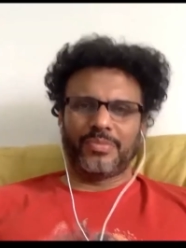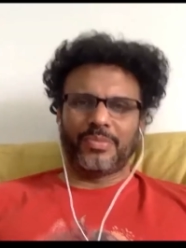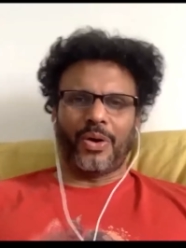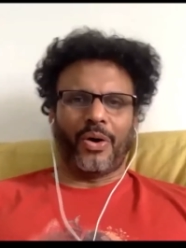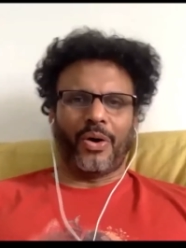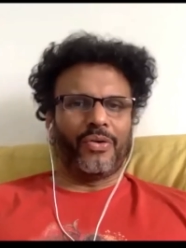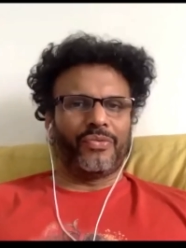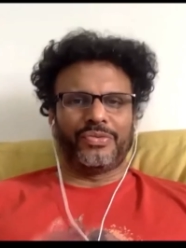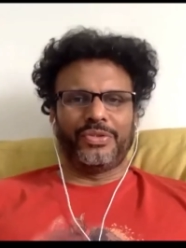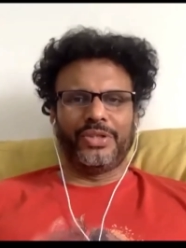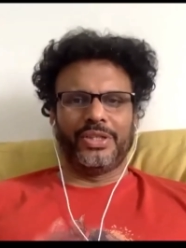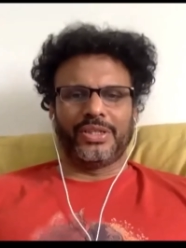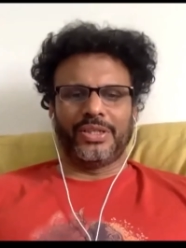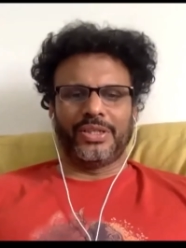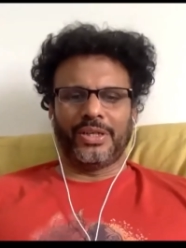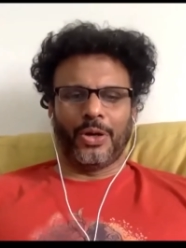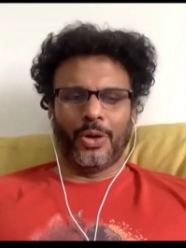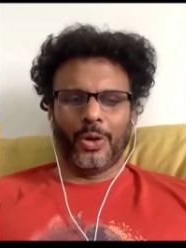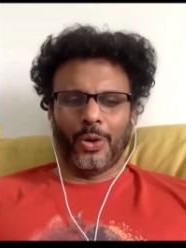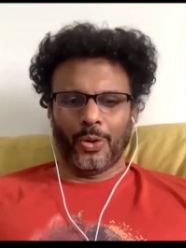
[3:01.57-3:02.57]
of
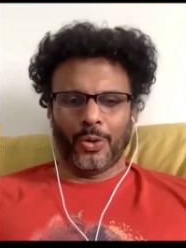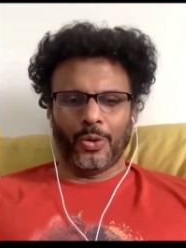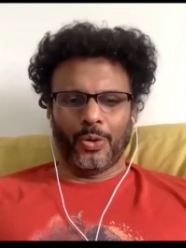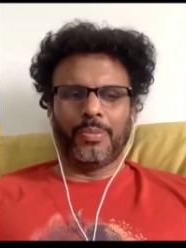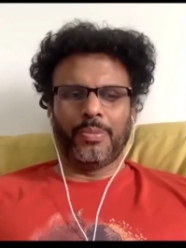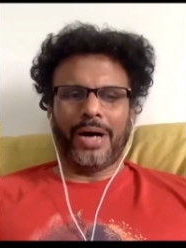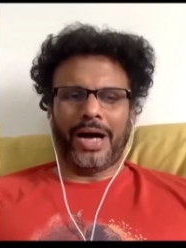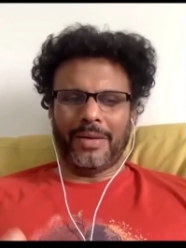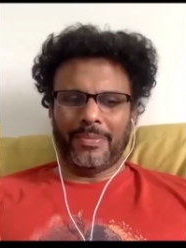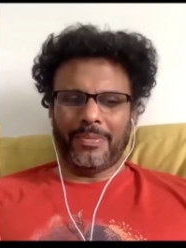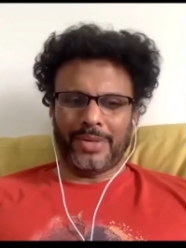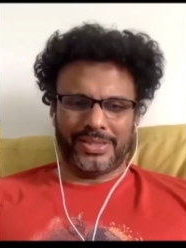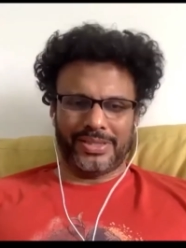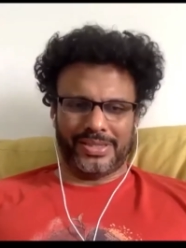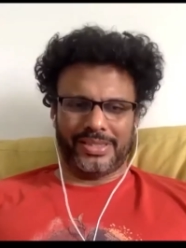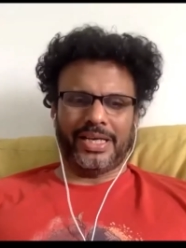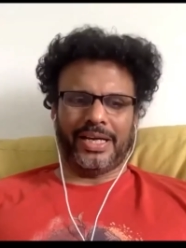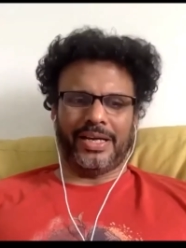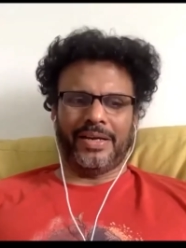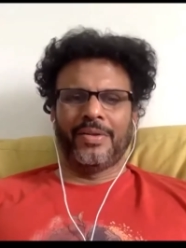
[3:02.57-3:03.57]
the globe, I
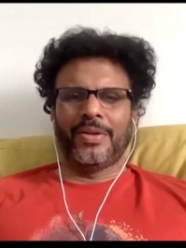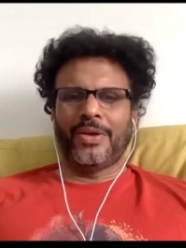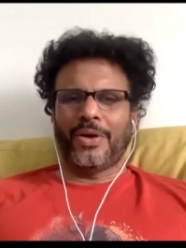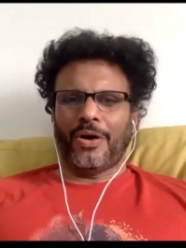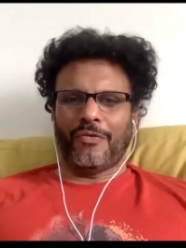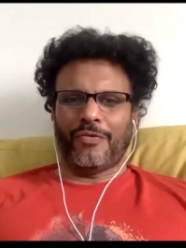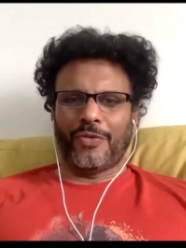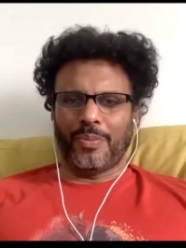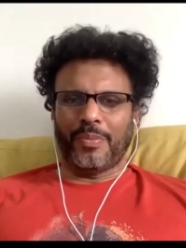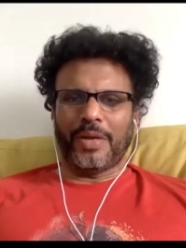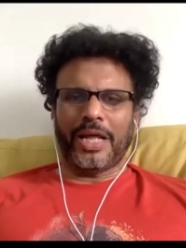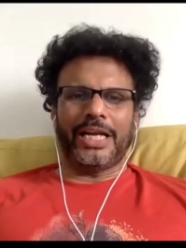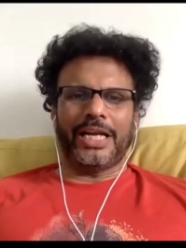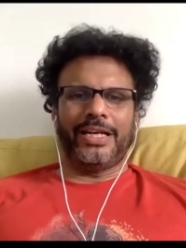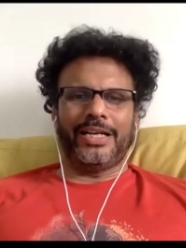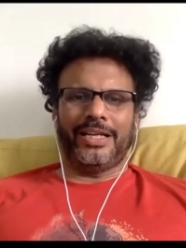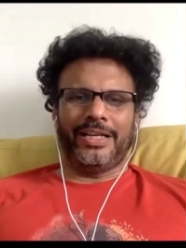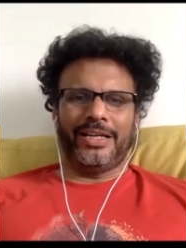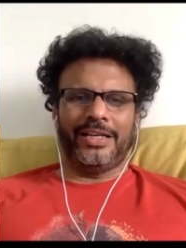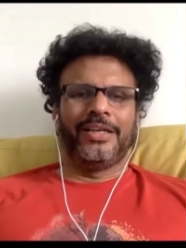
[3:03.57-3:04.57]
must say, of
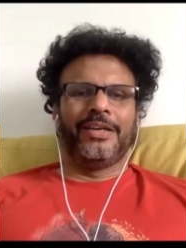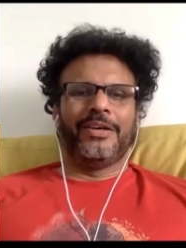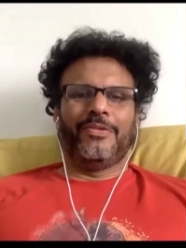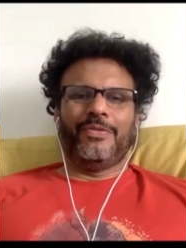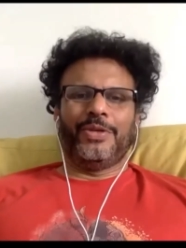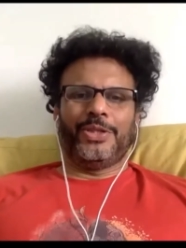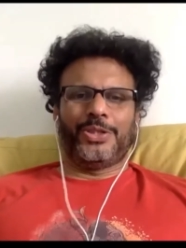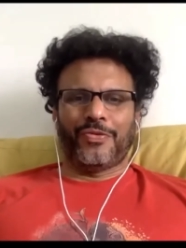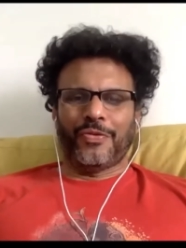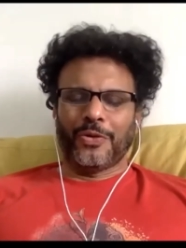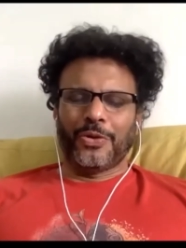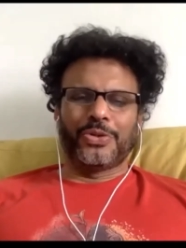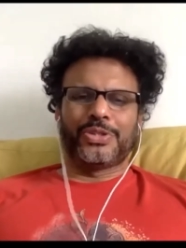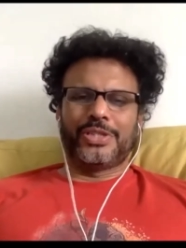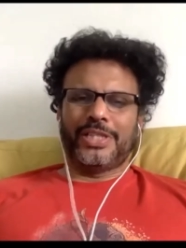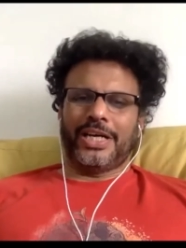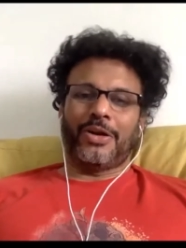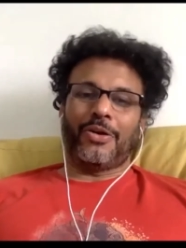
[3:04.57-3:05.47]
humanity, which flows there.